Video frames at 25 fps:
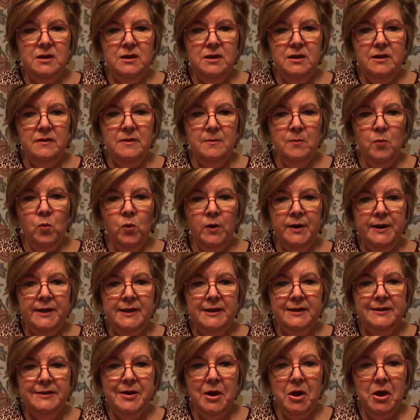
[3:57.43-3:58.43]
in the morning
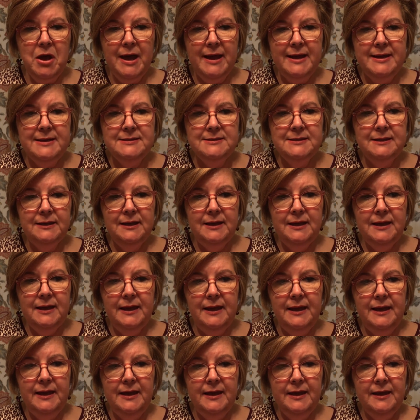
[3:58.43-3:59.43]
and night.
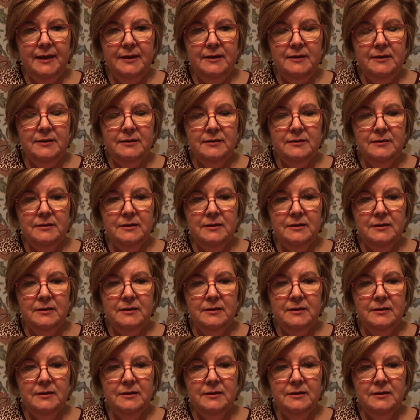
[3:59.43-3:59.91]
And